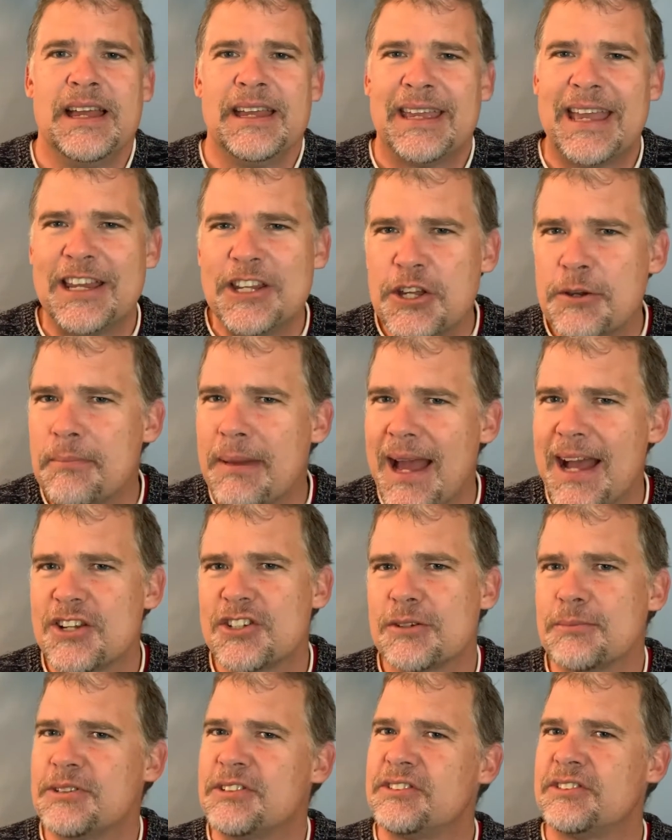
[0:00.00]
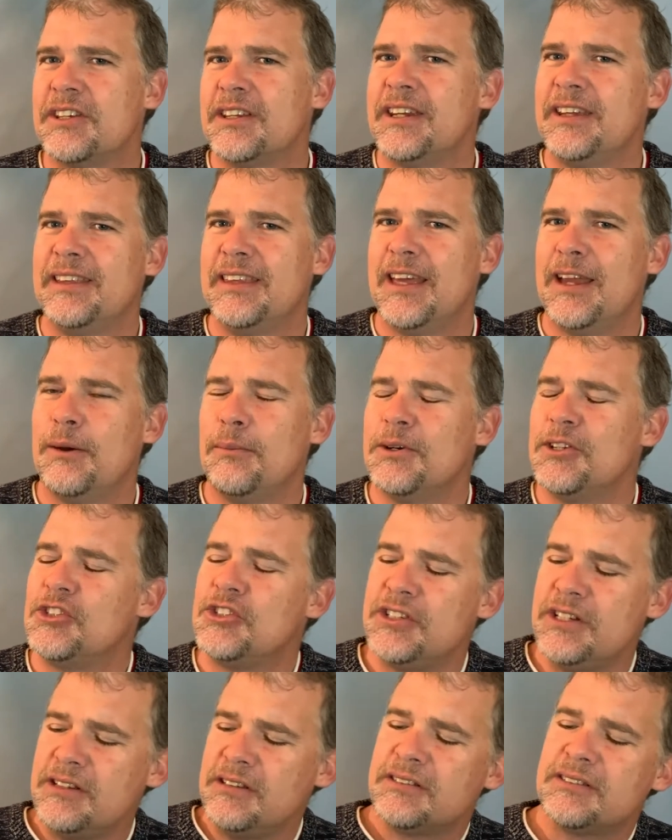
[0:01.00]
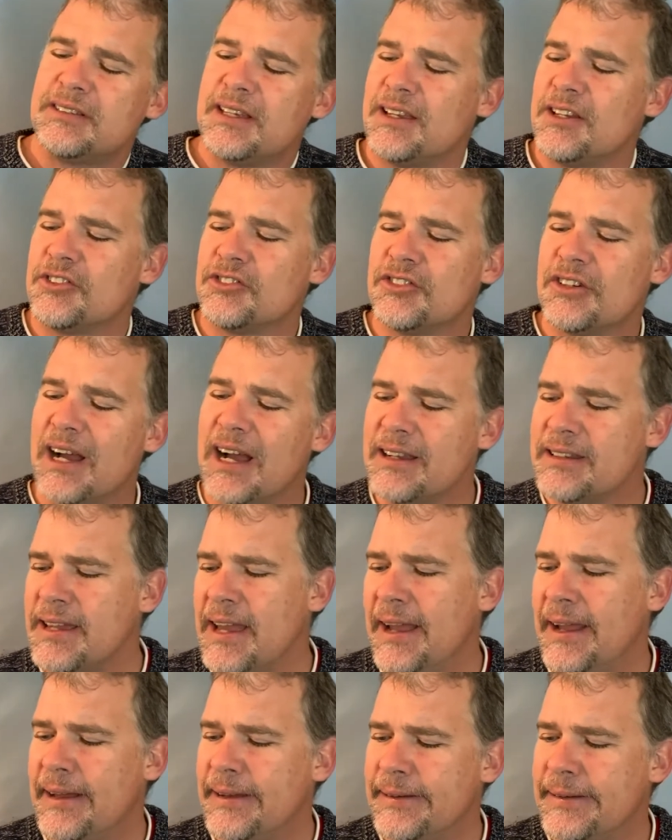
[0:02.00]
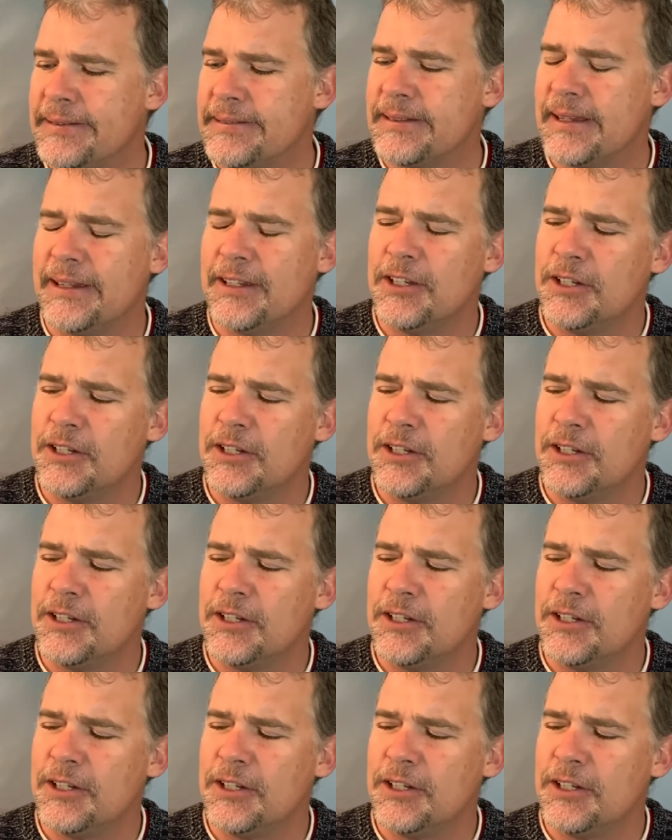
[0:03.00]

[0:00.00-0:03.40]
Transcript: Can you imagine sitting there with Jesus at his right hand and saying,